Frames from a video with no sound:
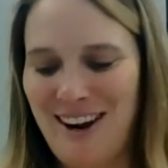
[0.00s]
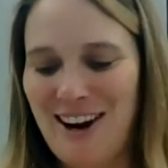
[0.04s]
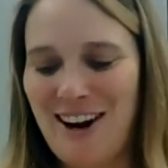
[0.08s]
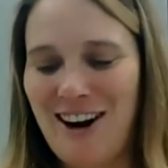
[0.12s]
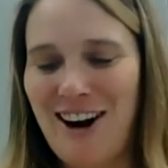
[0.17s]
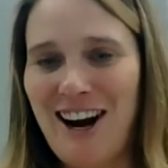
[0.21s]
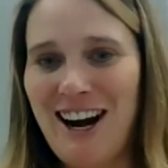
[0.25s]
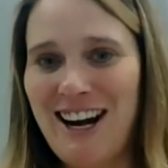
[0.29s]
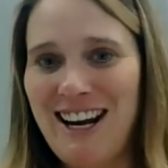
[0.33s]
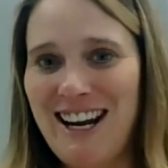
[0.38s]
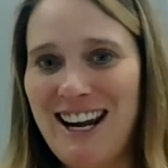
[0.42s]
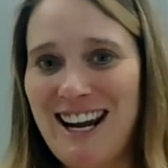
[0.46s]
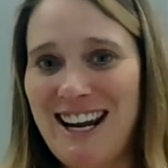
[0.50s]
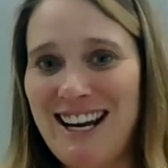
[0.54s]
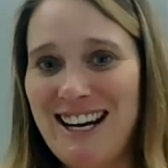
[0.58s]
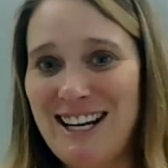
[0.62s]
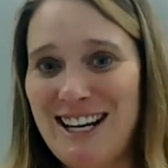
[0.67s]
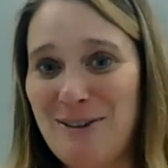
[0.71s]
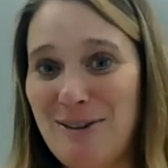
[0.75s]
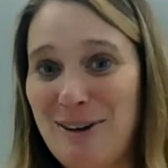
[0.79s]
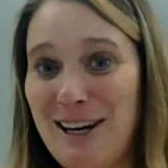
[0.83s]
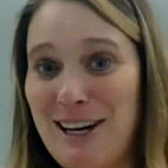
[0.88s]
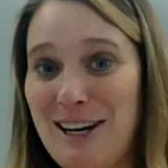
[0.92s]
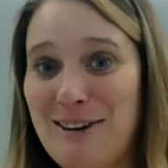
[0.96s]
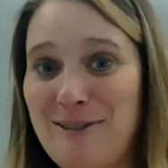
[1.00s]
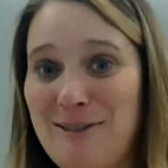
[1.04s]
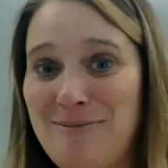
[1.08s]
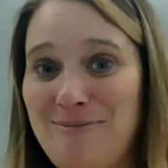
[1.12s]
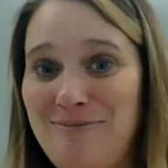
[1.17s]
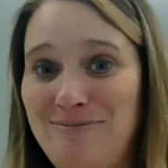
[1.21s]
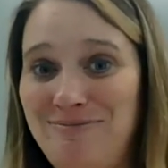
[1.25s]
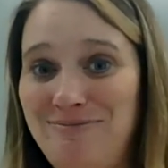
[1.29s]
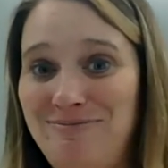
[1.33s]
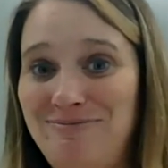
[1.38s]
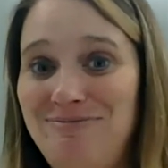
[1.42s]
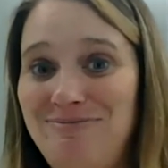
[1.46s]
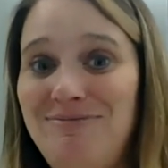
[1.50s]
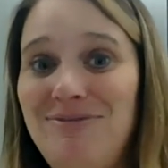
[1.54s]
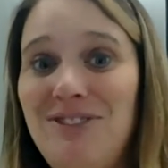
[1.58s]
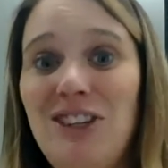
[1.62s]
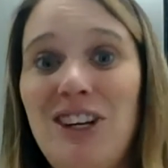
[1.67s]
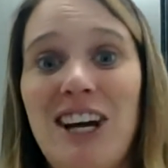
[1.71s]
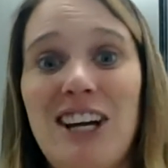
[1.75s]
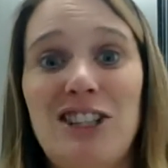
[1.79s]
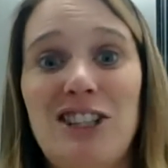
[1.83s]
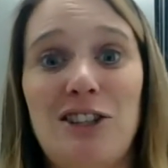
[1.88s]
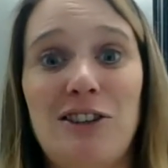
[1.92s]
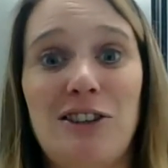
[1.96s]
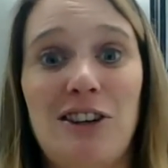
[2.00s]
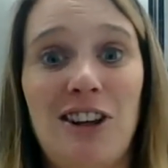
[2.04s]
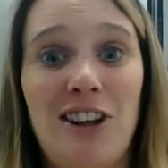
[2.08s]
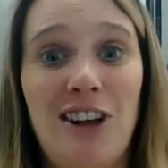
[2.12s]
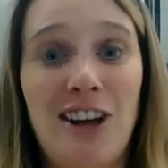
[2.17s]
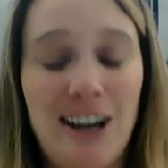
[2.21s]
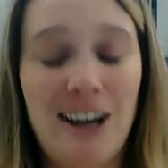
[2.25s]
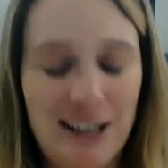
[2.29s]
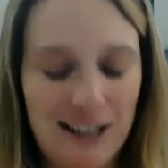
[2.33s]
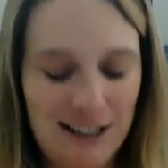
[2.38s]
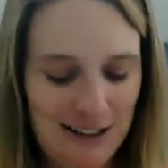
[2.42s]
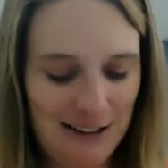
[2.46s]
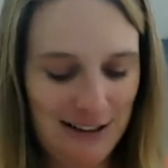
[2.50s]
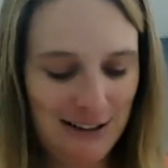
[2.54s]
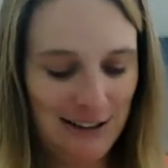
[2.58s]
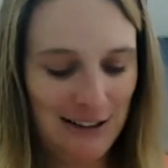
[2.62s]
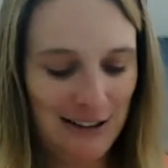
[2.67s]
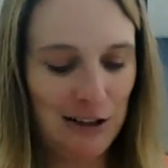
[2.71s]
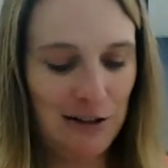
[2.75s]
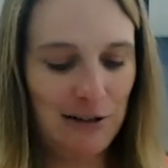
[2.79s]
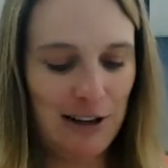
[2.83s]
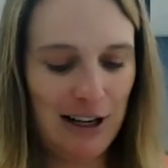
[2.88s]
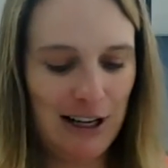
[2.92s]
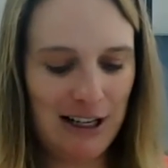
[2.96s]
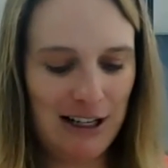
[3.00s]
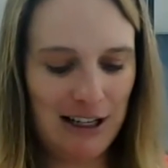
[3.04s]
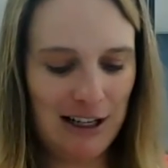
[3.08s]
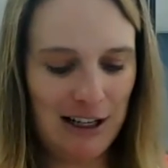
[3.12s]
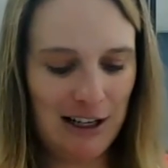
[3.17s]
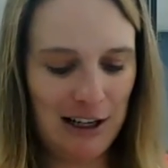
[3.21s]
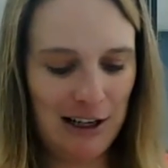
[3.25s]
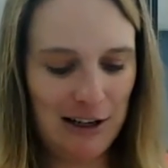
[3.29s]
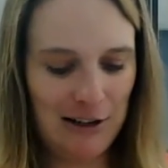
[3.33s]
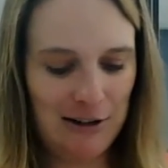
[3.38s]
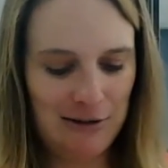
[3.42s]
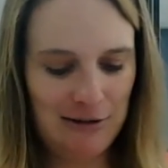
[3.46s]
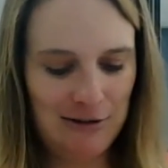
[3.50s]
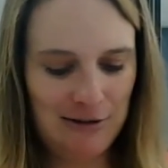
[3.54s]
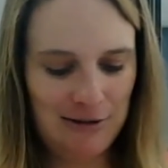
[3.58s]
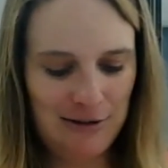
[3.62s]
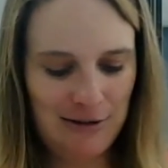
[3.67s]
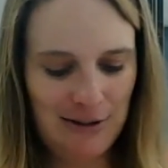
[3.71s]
All right, gang, here we go. You got your clock? You ready to go?